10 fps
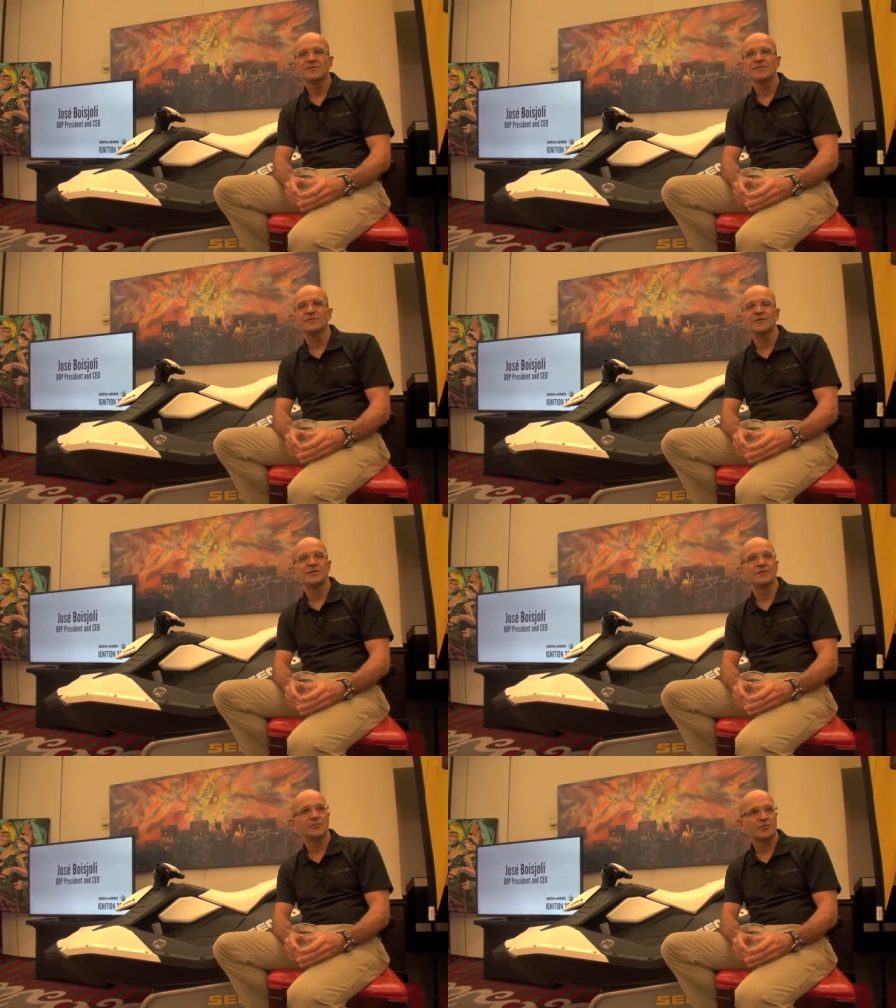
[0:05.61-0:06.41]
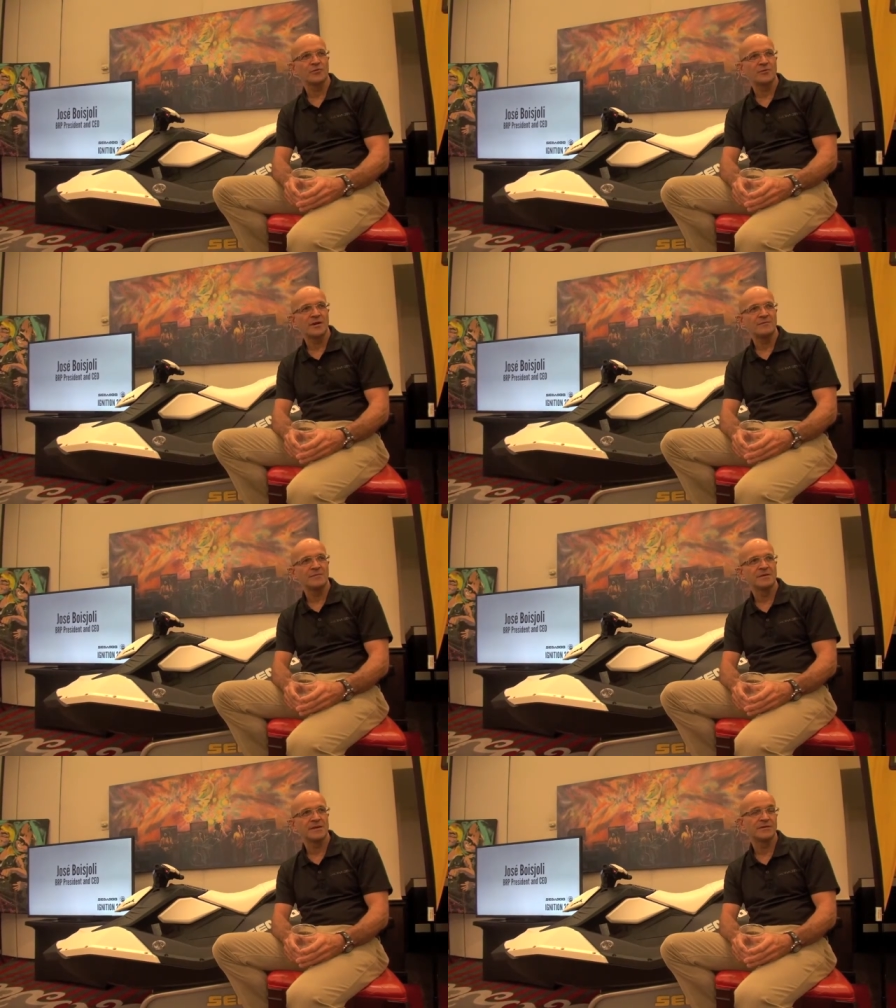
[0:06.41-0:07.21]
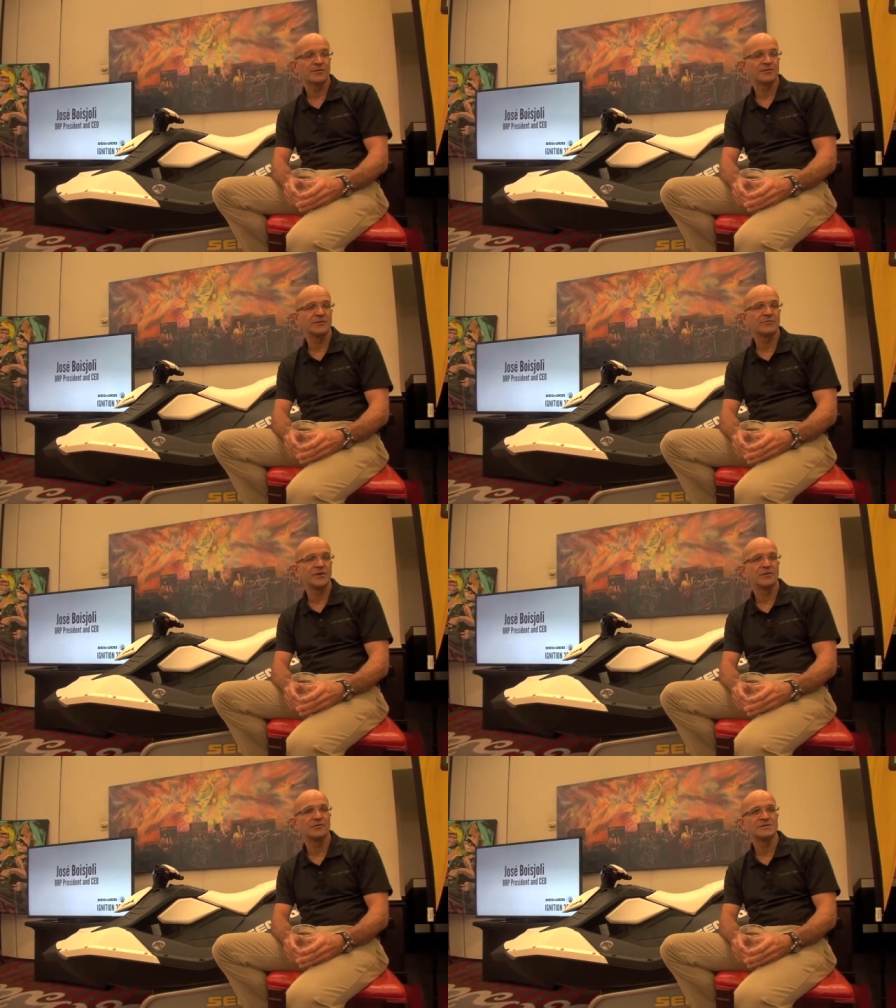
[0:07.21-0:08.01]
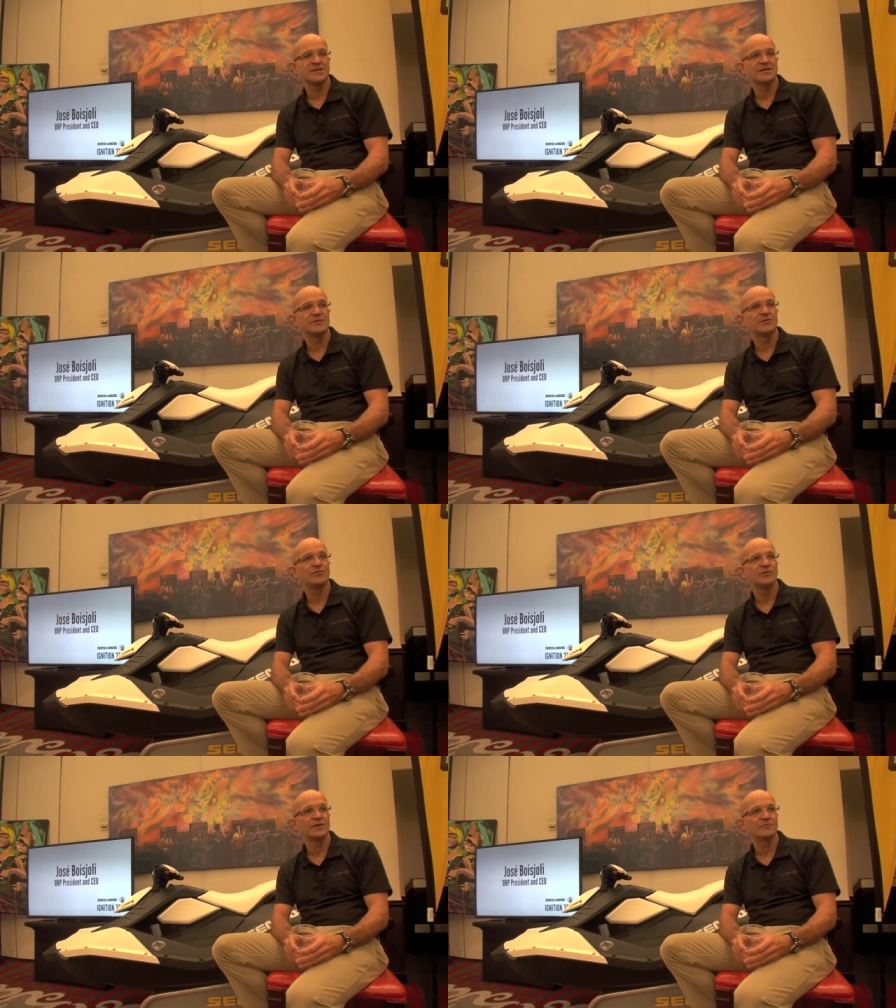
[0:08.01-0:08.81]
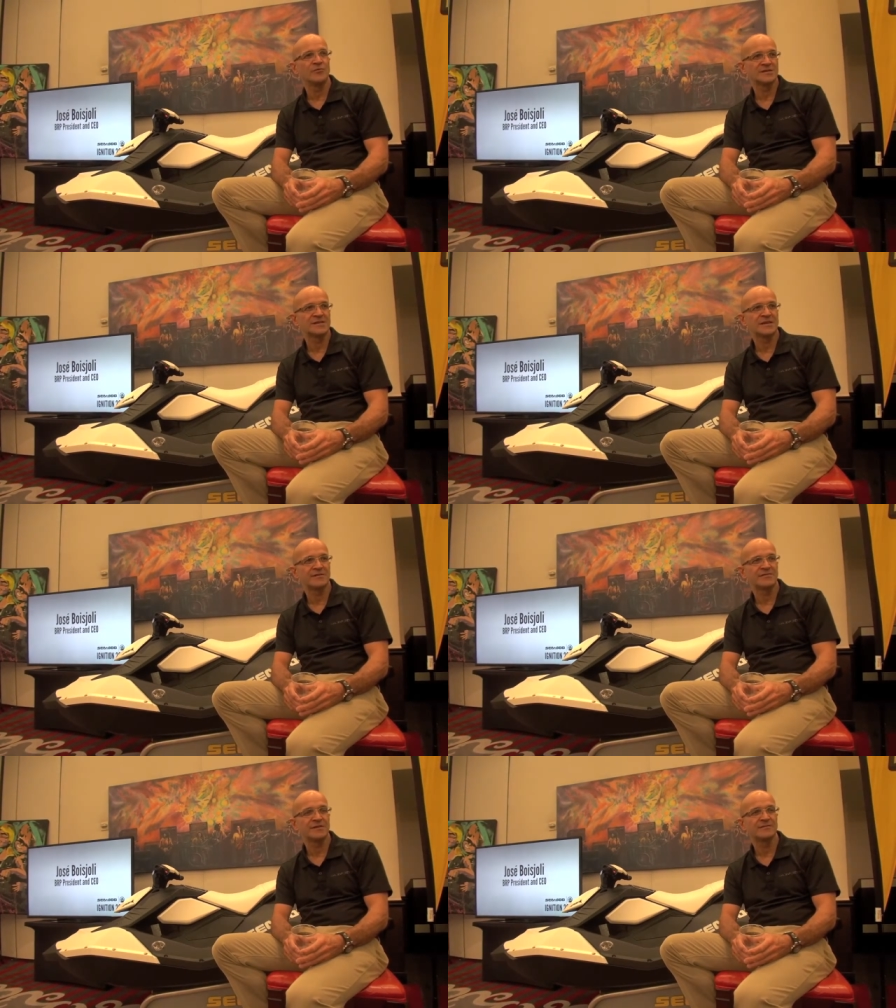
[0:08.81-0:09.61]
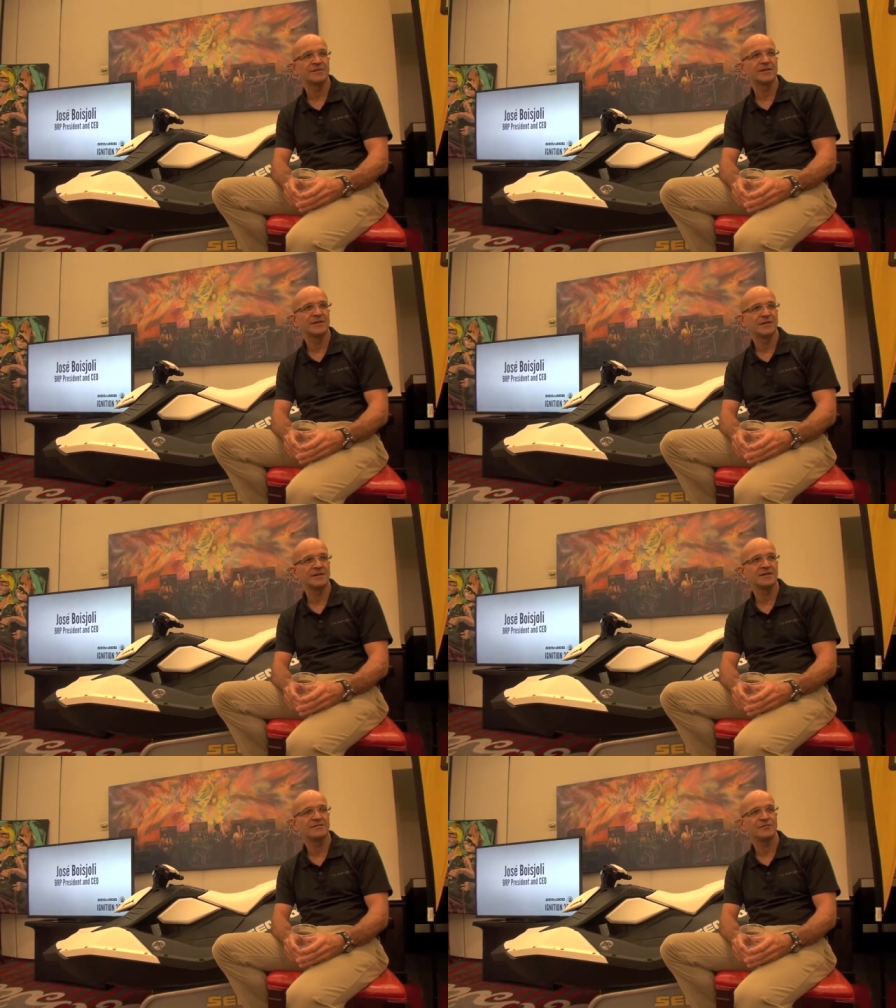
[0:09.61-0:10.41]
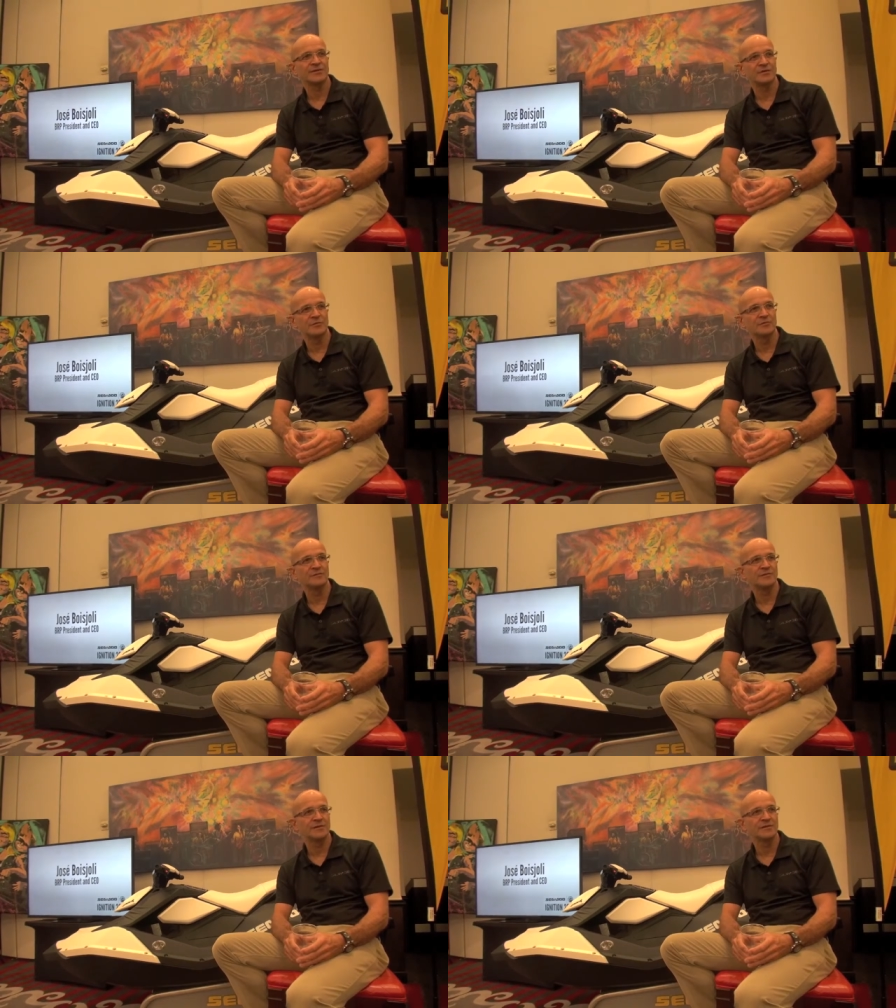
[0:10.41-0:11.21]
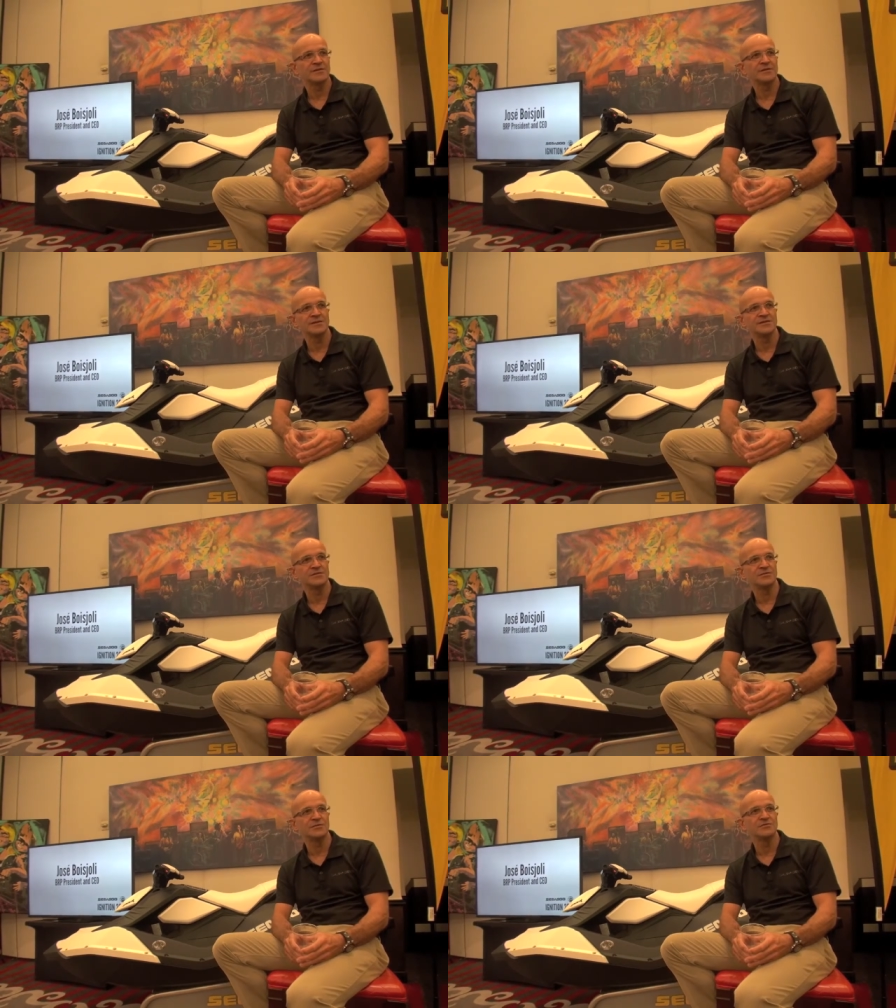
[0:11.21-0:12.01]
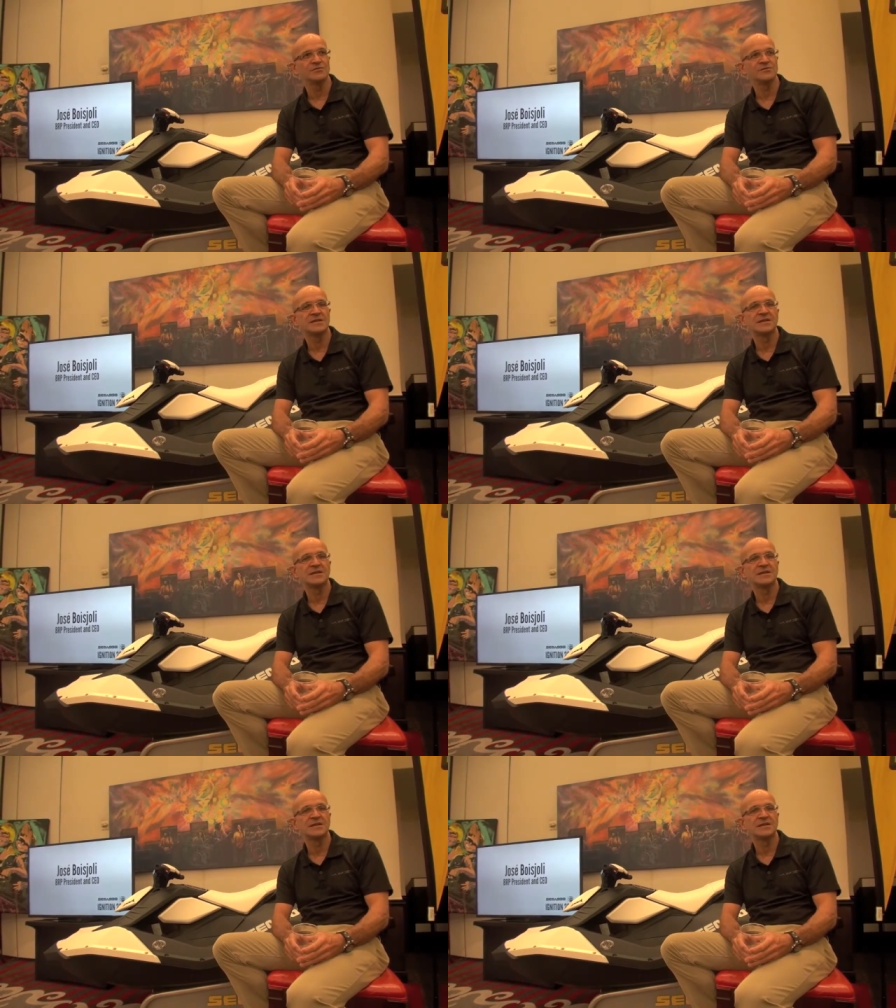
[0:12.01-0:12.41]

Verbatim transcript: name of the program, internally we always gave a cool name, was CAFE. Clean, affordable, fun, easy to use.